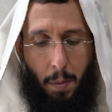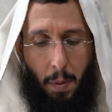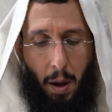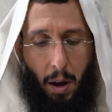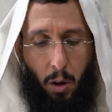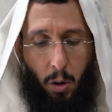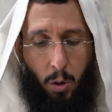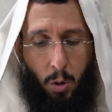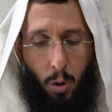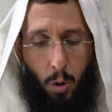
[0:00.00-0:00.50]

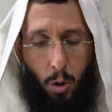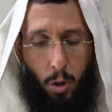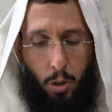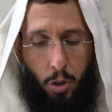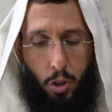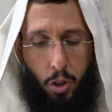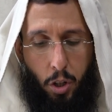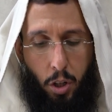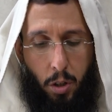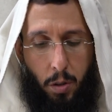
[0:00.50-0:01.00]

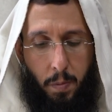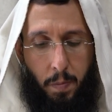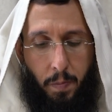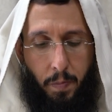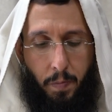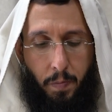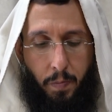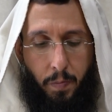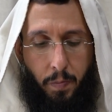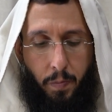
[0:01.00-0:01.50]
HaKadosh
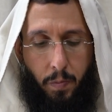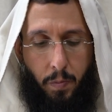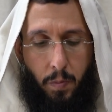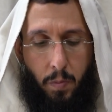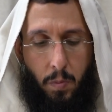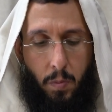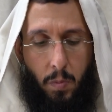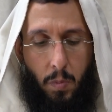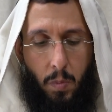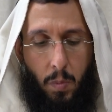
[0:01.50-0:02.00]

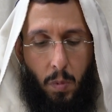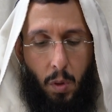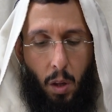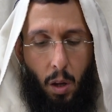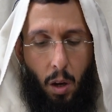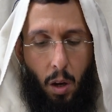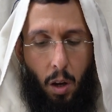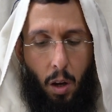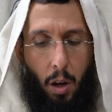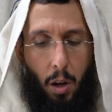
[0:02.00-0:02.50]

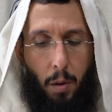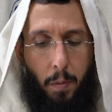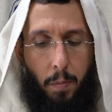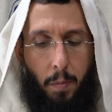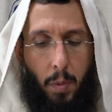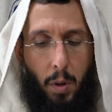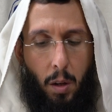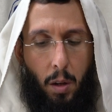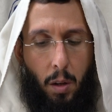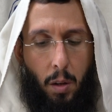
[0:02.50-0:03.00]
uh,
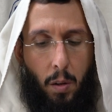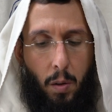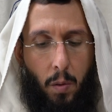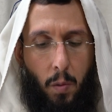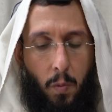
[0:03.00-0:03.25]
uh,